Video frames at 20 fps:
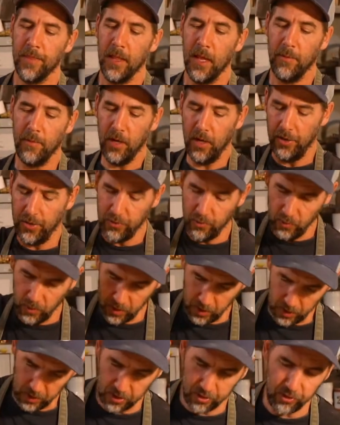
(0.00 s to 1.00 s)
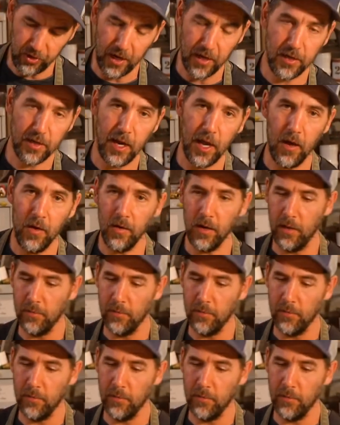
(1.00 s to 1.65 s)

I'm not throwing it straight down,